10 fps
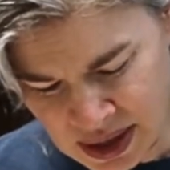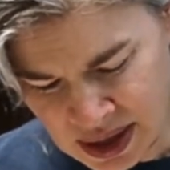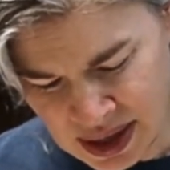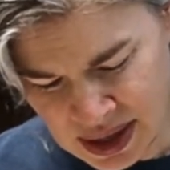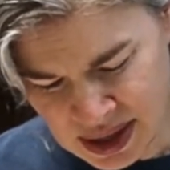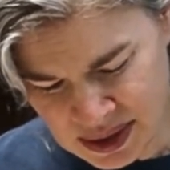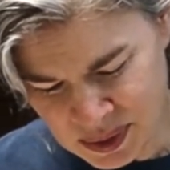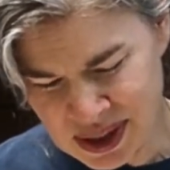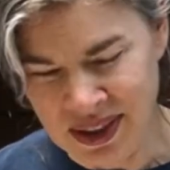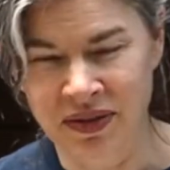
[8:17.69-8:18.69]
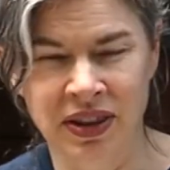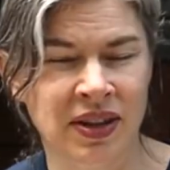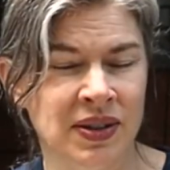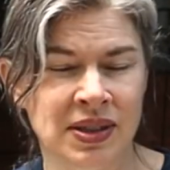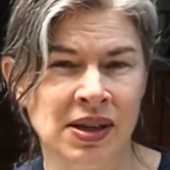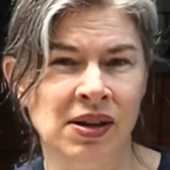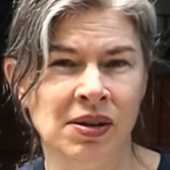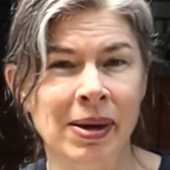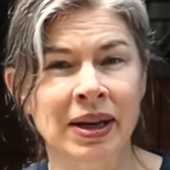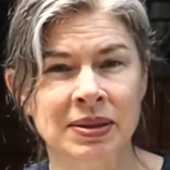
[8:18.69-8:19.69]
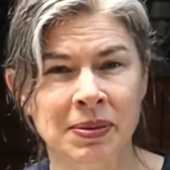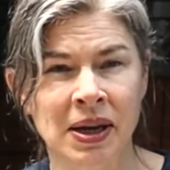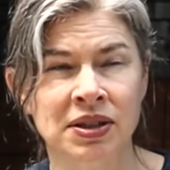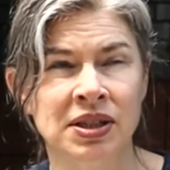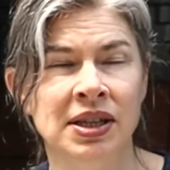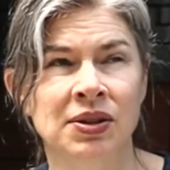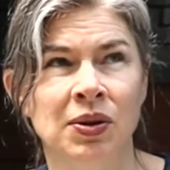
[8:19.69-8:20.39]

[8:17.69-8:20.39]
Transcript: And we could live without a tile backsplash.